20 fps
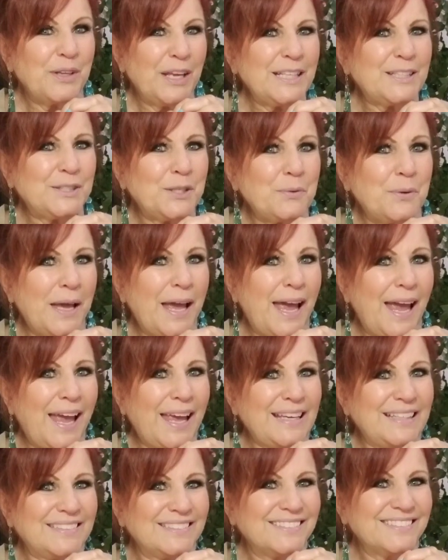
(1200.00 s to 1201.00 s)
it's
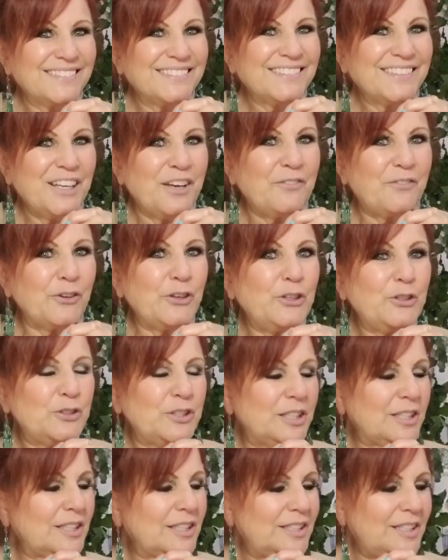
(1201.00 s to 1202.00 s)
okay for you
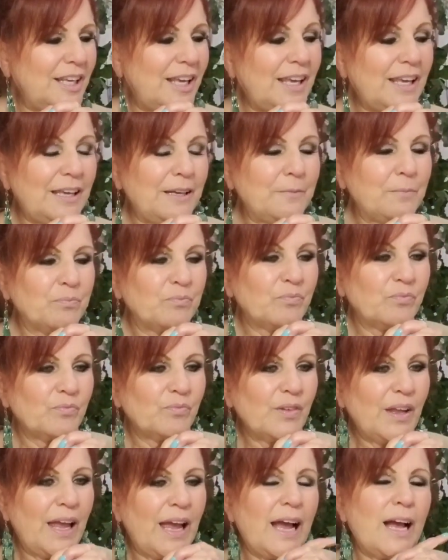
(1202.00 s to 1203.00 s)
to see
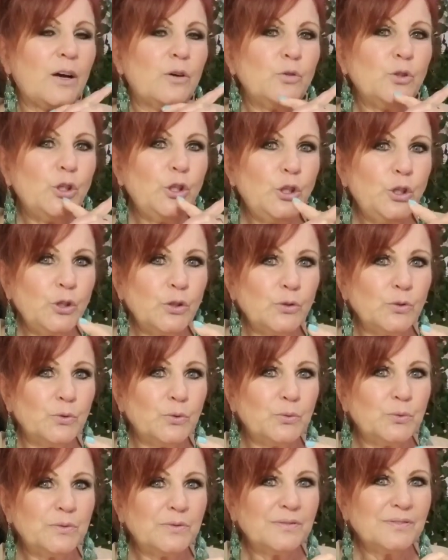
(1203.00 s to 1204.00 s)
how
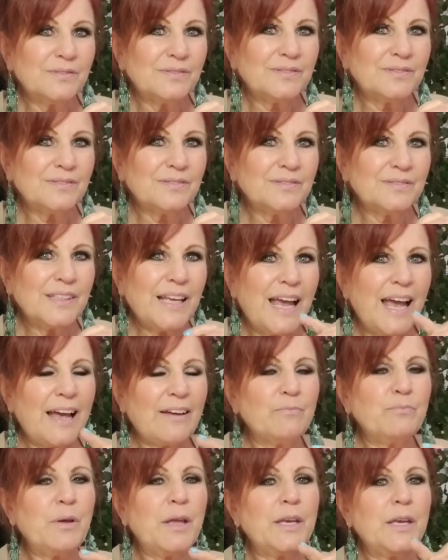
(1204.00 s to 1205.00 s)
you
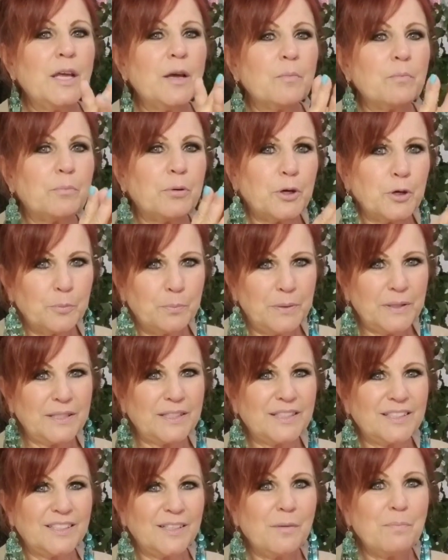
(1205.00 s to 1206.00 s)
have been
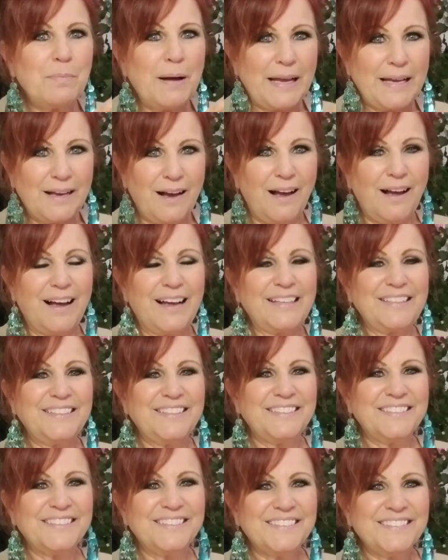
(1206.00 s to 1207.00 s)
purposed by
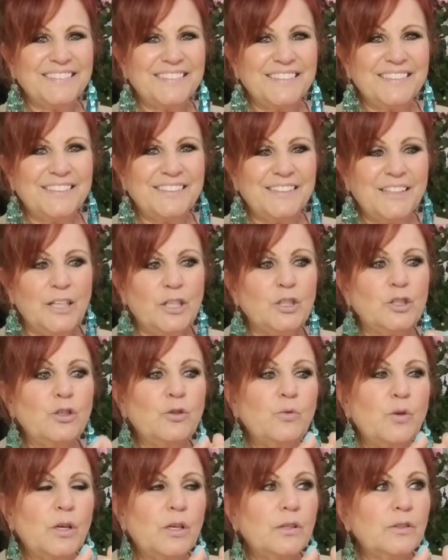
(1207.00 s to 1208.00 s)
God
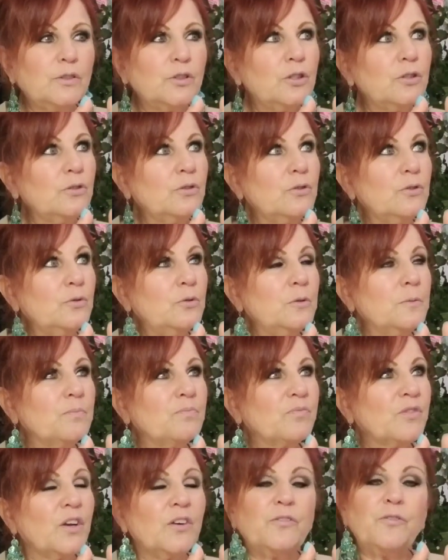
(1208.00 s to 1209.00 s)
to, to
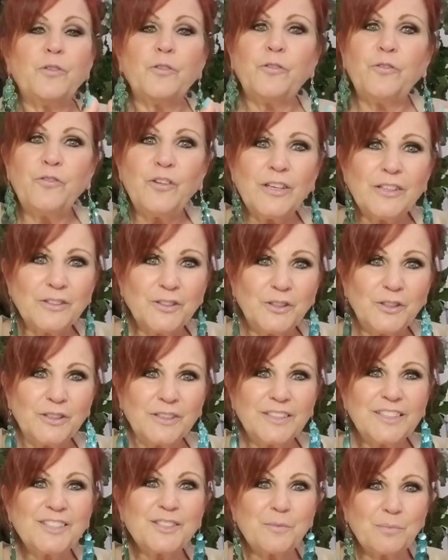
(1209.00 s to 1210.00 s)

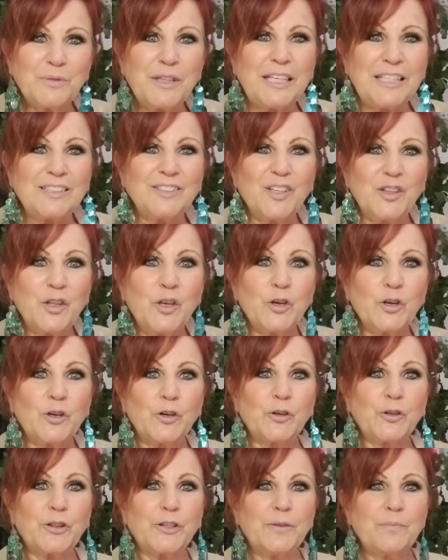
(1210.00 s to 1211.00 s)
fulfill some things in the
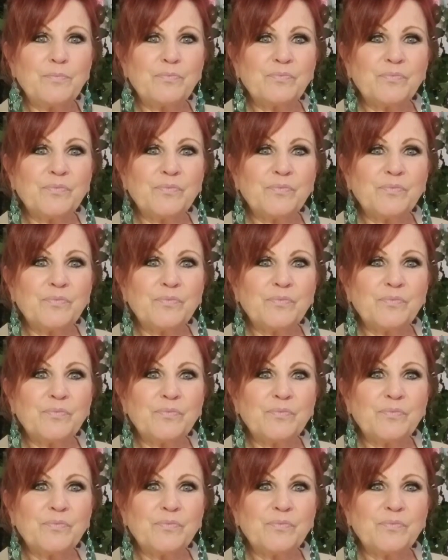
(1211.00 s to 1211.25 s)
earth.